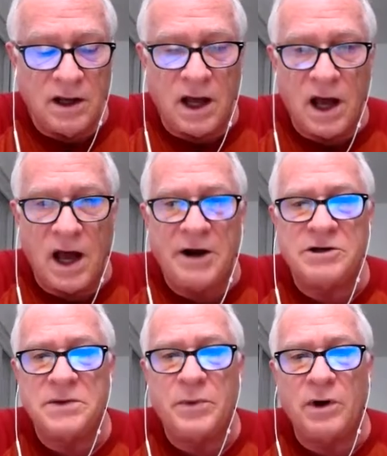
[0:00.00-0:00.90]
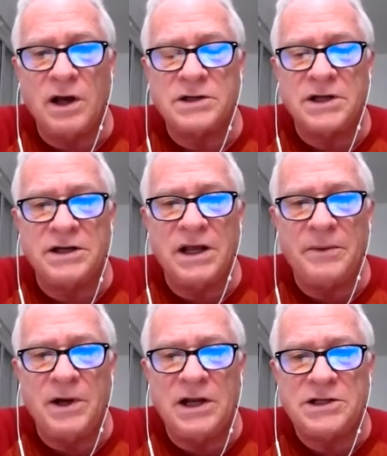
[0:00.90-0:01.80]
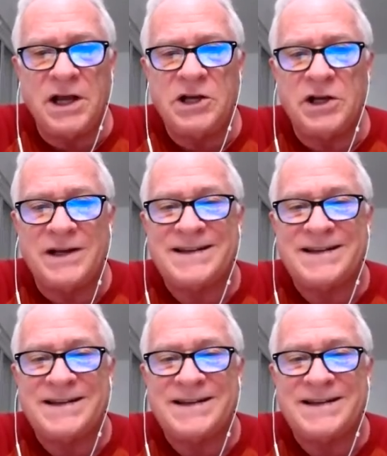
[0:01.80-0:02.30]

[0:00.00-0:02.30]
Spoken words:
hydrogen peroxide nebulization